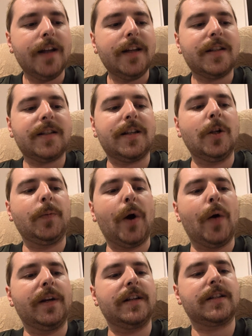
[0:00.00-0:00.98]
Still,
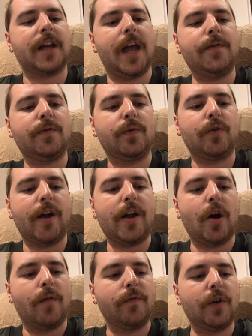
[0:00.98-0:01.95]
Poe had escaped from the great
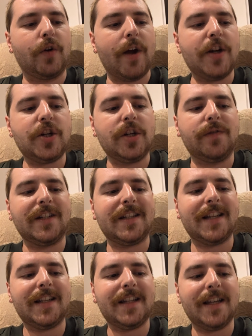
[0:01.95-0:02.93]
conflagration of his
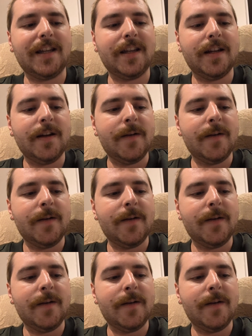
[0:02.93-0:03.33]
city,